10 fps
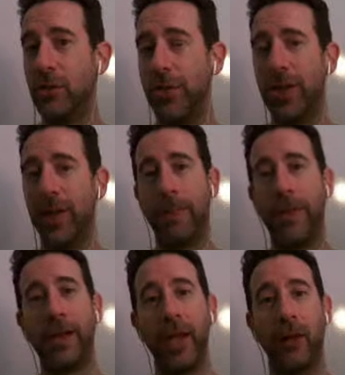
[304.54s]
as you think.
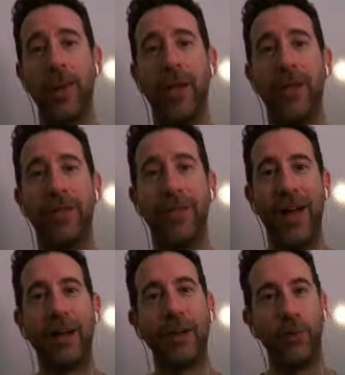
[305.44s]
They care about the
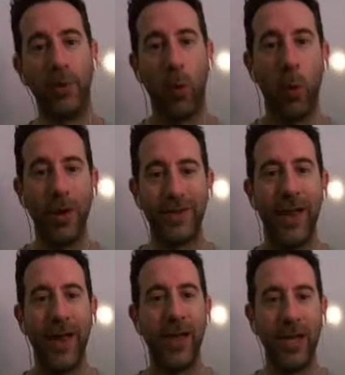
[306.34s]
value. You know, what's
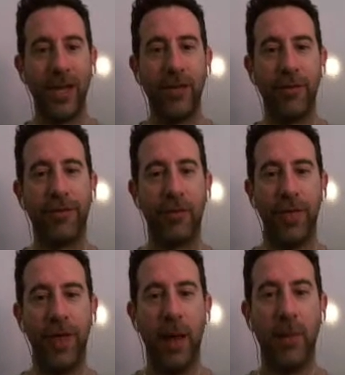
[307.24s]
in it for
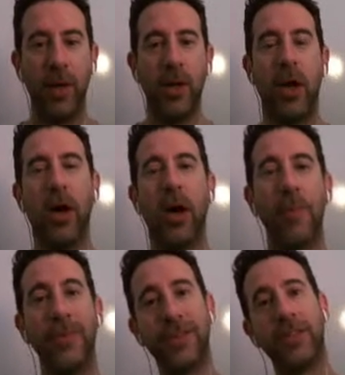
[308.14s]
them.
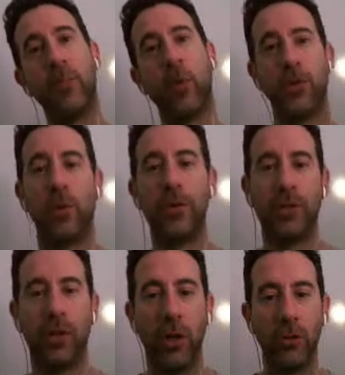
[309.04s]
This is more towards
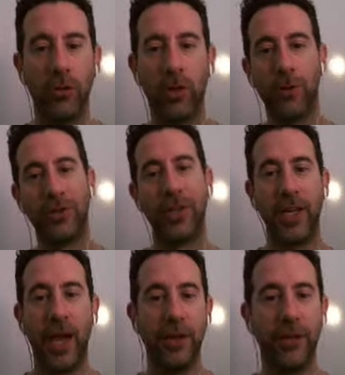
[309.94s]
the closer to
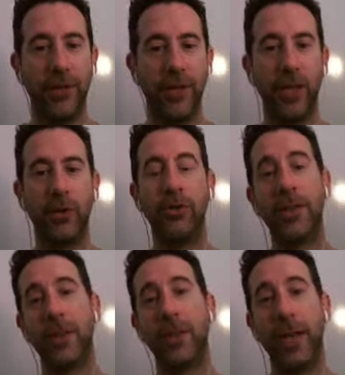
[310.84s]
the end of the video. You
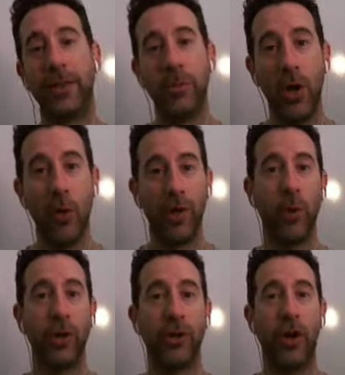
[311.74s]
need to let them know that
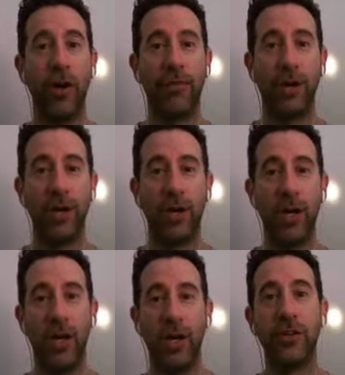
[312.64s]
what you're offering
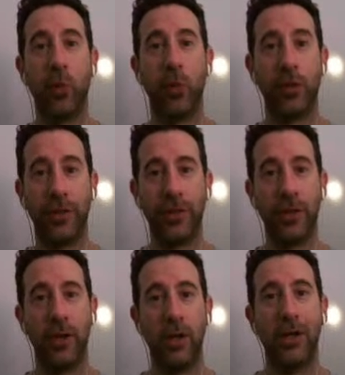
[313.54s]
is worth
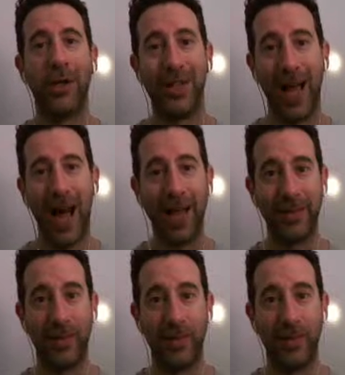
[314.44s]
a lot,